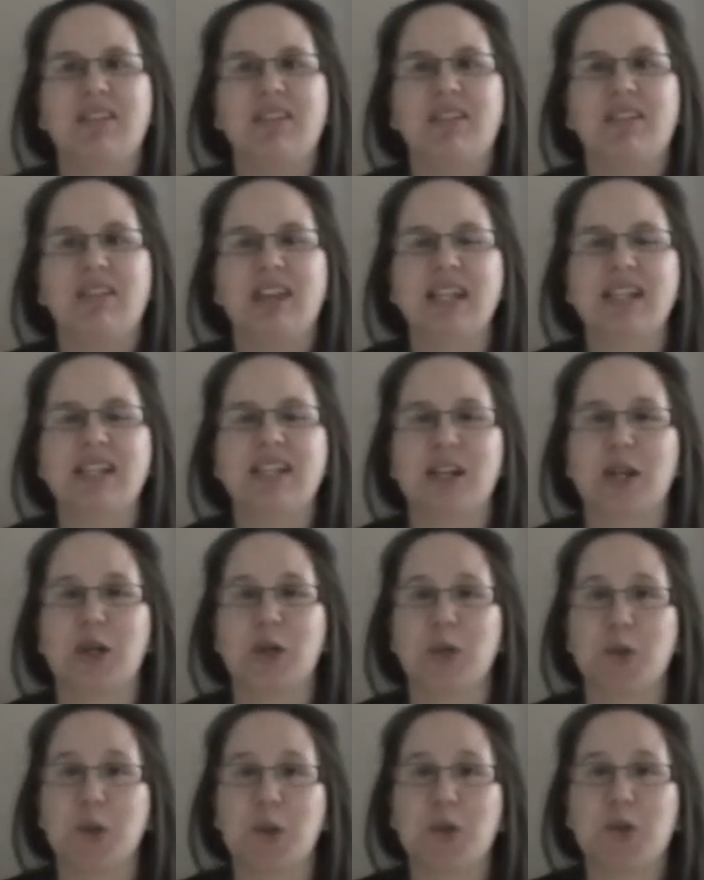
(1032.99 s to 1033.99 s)
things that are
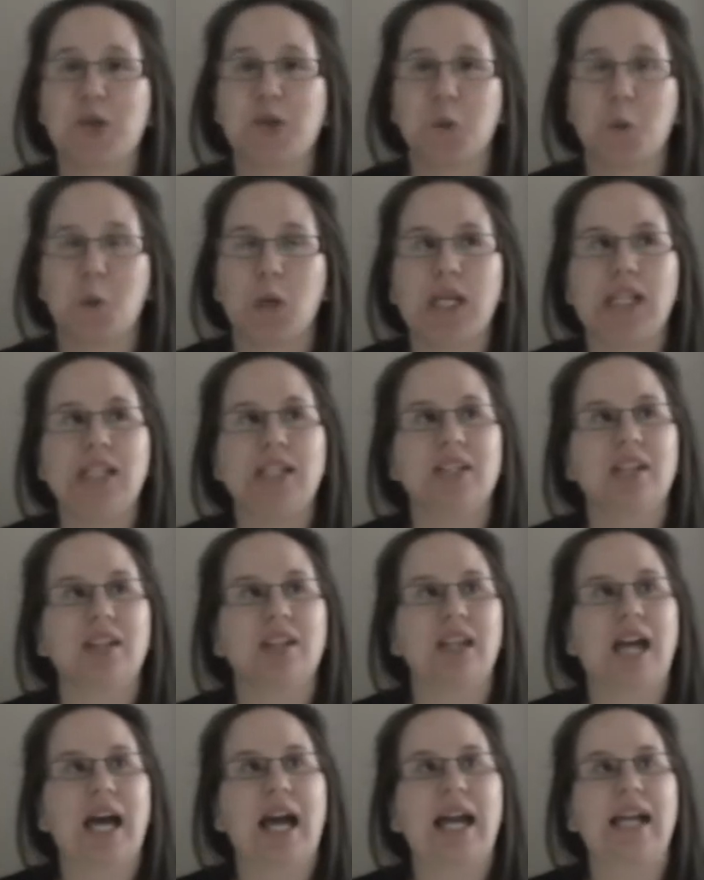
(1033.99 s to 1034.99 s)
not toys,
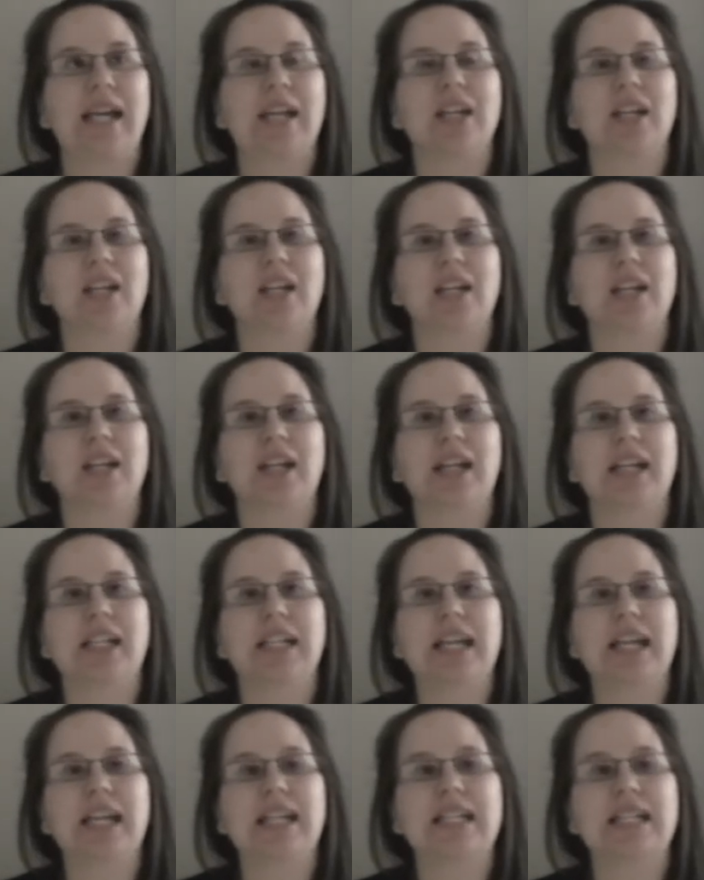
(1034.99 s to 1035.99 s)
like
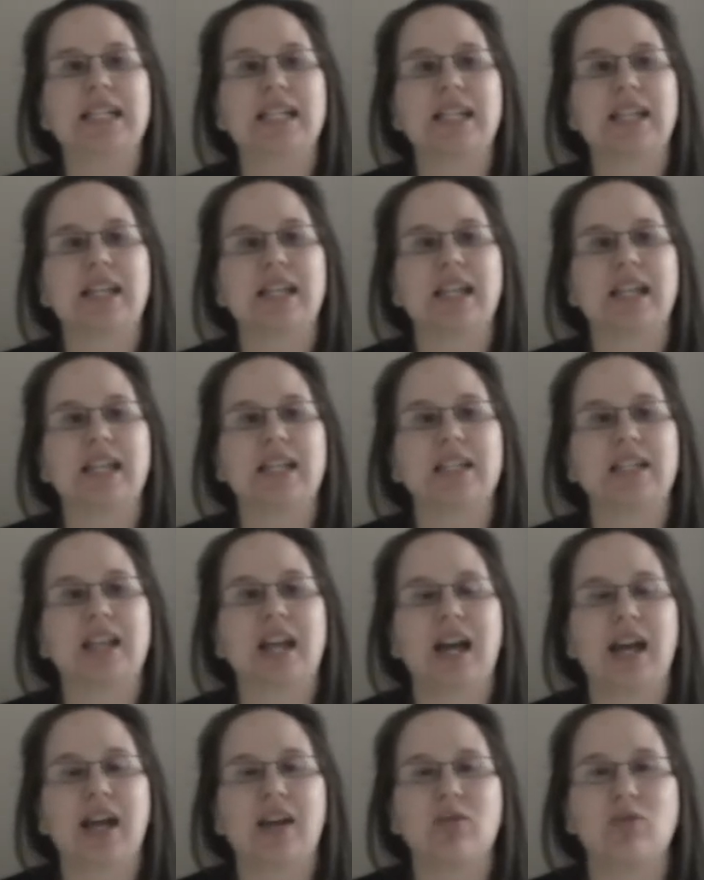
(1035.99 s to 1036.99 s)
collecting things
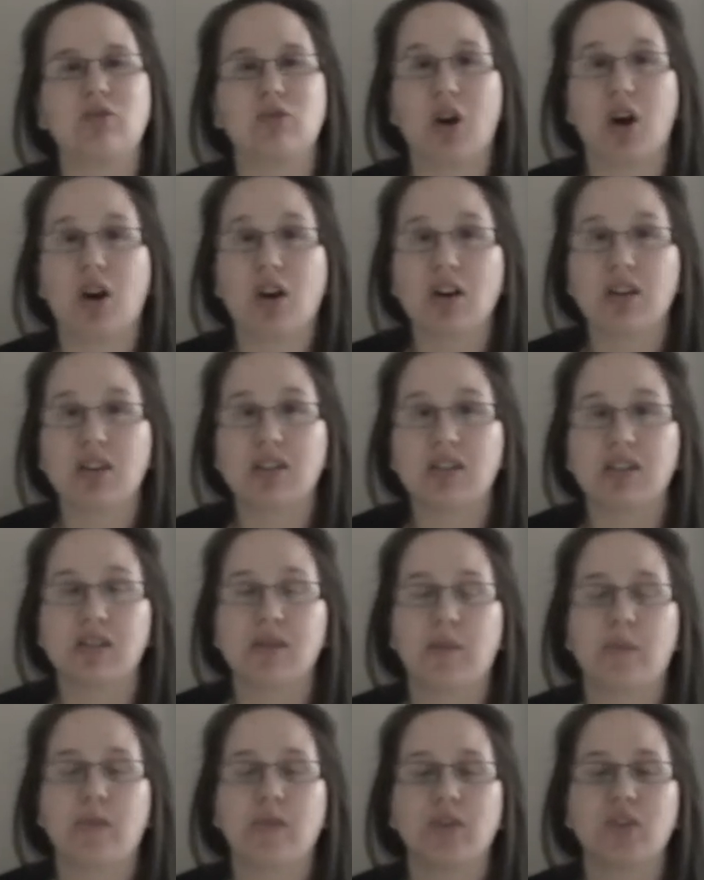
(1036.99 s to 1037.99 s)
like rocks,
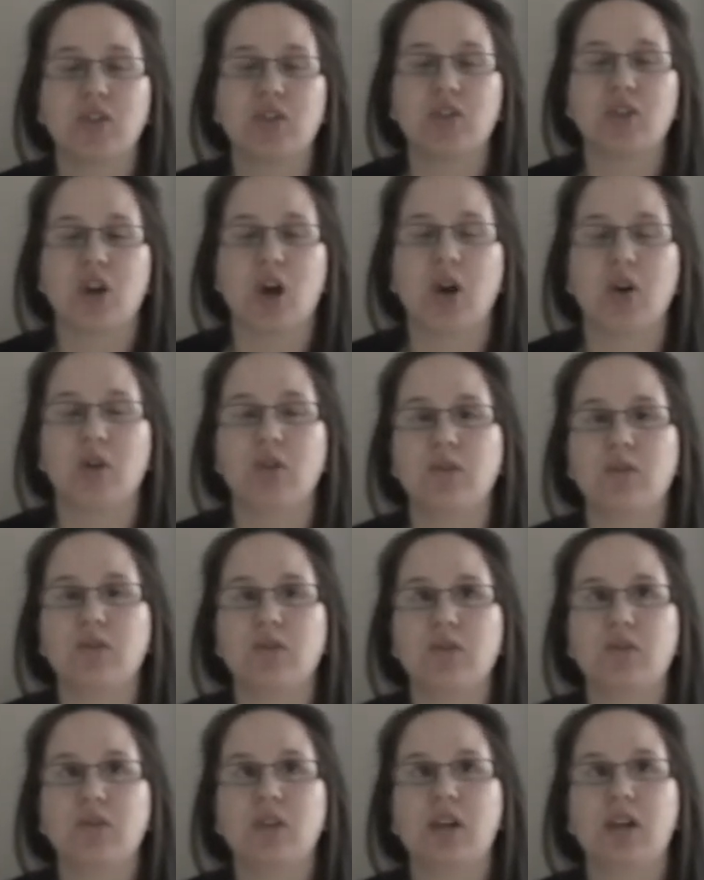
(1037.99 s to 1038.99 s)

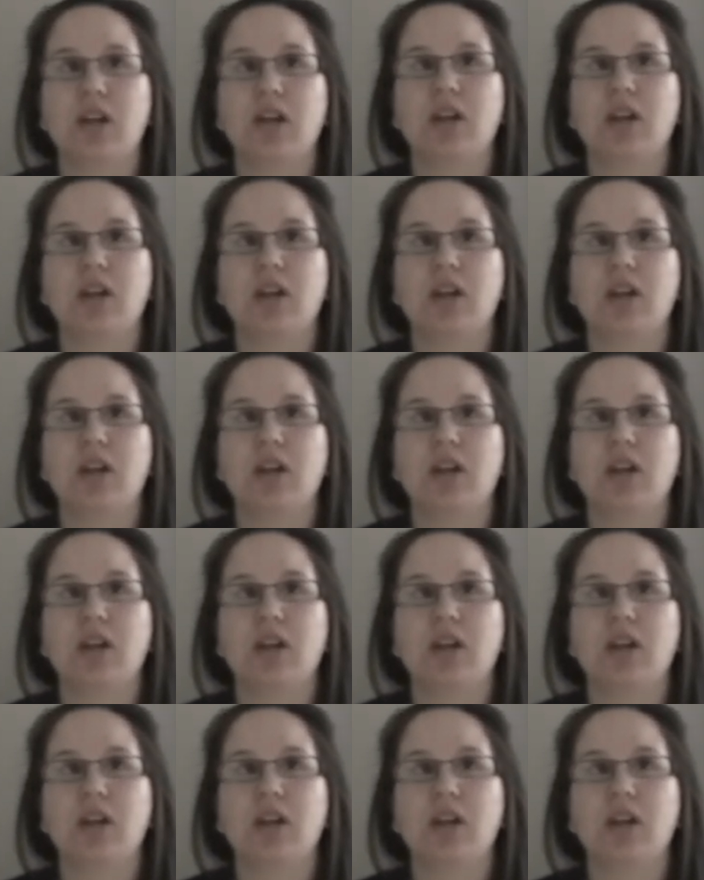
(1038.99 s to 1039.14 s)
stones,